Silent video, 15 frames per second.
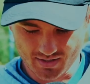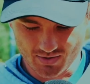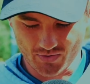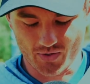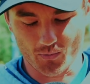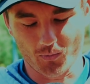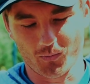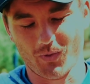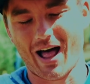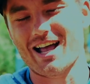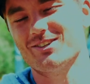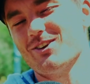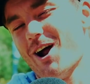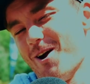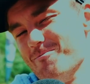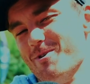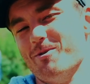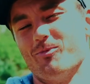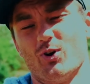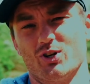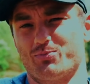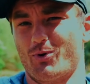The last one I
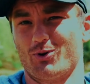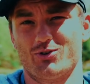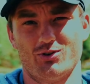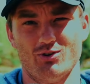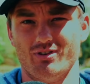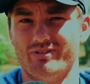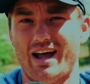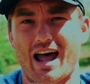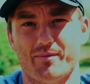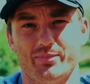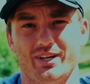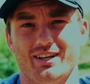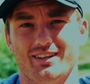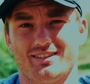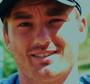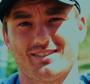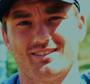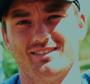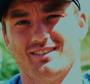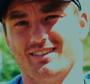remember is Pursuit of Happiness.